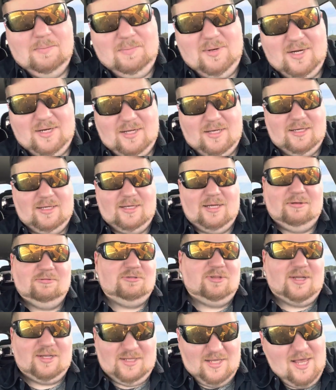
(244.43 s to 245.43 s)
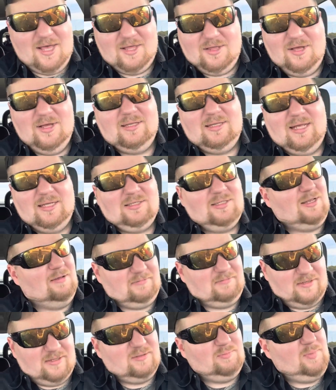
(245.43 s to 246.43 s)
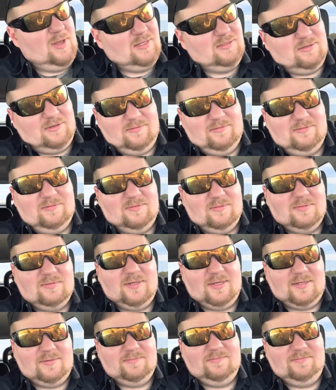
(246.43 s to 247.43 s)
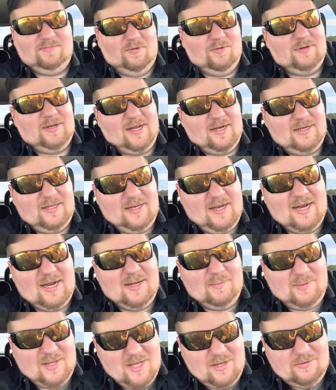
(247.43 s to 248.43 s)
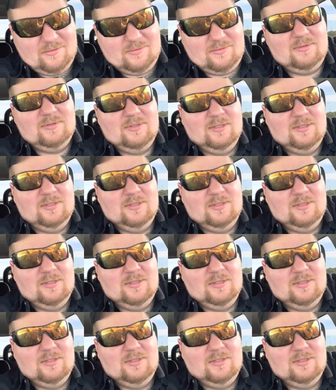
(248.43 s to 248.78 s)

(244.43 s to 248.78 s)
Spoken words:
I was like, yeah, that stuff's expensive. It's like $4.99 a pound.